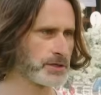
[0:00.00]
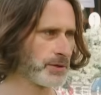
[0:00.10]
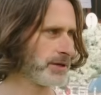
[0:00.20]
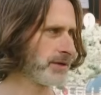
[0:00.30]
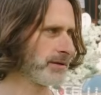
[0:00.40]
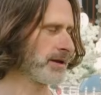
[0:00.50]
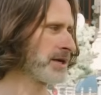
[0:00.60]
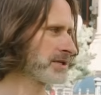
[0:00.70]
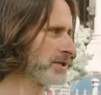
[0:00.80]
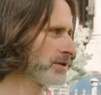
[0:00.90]
do anything
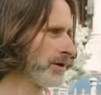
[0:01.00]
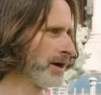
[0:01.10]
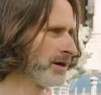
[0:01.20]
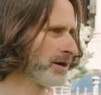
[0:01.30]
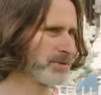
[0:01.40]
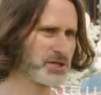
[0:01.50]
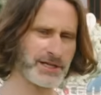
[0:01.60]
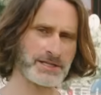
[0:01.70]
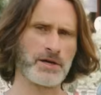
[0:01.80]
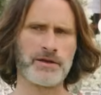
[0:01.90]
nasty to her, but she
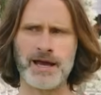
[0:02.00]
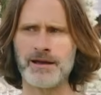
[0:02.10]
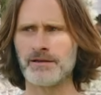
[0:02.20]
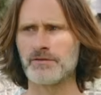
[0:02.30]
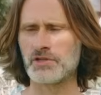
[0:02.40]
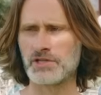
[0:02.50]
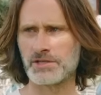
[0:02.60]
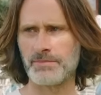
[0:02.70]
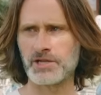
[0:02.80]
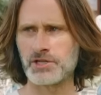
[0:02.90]
doesn't know that. She
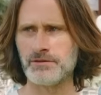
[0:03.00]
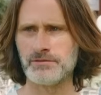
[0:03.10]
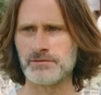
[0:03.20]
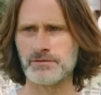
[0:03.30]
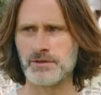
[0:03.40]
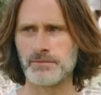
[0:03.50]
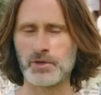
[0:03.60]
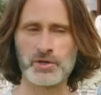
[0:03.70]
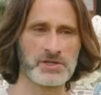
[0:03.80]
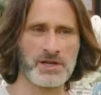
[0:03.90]
just met you,
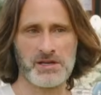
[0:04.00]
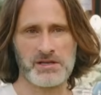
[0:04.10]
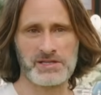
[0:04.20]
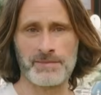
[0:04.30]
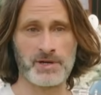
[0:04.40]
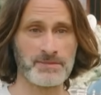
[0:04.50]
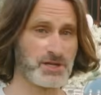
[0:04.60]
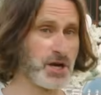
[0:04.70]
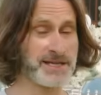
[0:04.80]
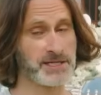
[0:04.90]
because sometimes
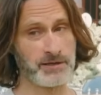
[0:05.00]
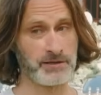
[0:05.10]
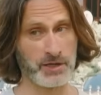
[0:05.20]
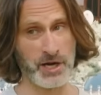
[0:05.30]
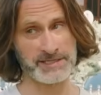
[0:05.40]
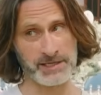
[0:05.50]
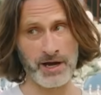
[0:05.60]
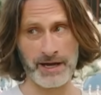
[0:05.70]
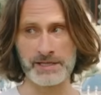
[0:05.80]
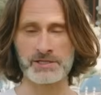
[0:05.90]
nice
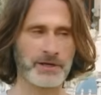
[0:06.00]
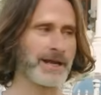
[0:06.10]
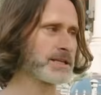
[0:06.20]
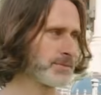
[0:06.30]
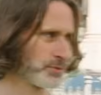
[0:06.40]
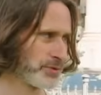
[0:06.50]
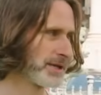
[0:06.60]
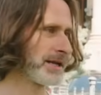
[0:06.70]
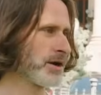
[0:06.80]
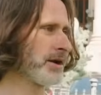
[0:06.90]
guys turn out to be
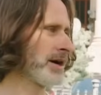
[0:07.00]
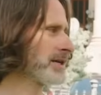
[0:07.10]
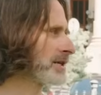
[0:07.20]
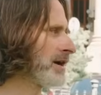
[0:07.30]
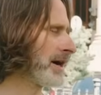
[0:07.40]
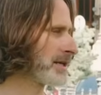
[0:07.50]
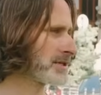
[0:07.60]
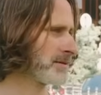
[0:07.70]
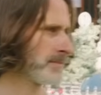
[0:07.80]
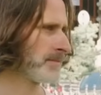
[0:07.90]
really not nice
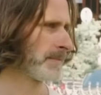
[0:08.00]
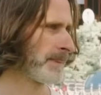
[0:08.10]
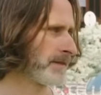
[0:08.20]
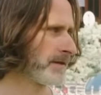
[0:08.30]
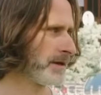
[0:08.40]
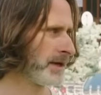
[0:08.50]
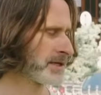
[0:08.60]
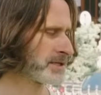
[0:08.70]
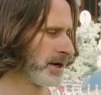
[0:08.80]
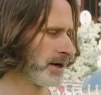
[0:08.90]
guys.
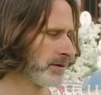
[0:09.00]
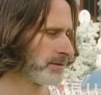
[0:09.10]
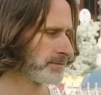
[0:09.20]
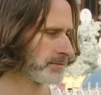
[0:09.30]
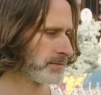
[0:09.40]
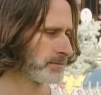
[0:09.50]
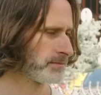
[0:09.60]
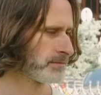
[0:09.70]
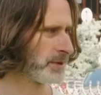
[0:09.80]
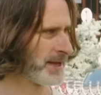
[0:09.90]
Yeah, so
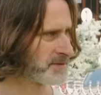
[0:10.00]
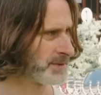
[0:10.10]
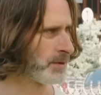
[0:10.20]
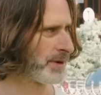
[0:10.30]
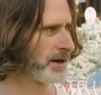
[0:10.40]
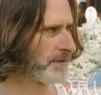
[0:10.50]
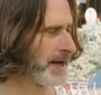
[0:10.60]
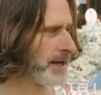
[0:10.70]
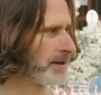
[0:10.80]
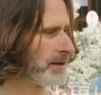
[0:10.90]
we have to be aware of
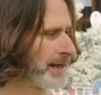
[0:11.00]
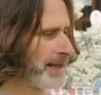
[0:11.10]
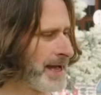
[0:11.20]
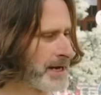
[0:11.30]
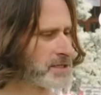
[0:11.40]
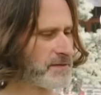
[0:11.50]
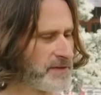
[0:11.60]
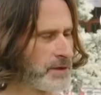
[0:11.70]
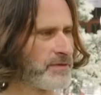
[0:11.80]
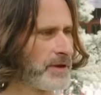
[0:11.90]
that. Like, how does it
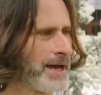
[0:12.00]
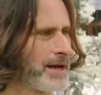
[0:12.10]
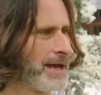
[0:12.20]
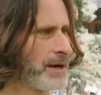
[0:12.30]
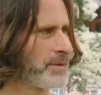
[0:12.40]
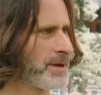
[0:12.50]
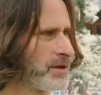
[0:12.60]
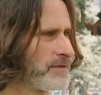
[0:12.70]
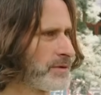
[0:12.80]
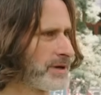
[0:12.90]
feel for? How do we
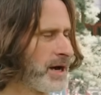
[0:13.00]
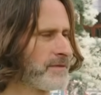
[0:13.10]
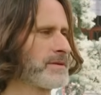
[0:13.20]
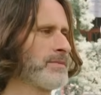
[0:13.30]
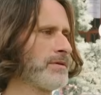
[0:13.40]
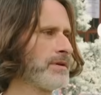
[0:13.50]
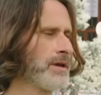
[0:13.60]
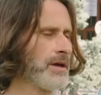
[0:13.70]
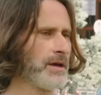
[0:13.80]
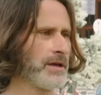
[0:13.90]
make her feel comfortable?
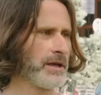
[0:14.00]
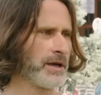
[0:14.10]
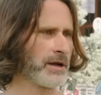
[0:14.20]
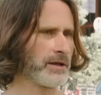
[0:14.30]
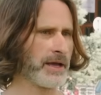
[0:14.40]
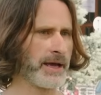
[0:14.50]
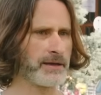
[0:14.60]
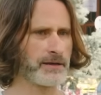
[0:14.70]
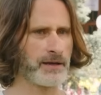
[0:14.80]
You know, like,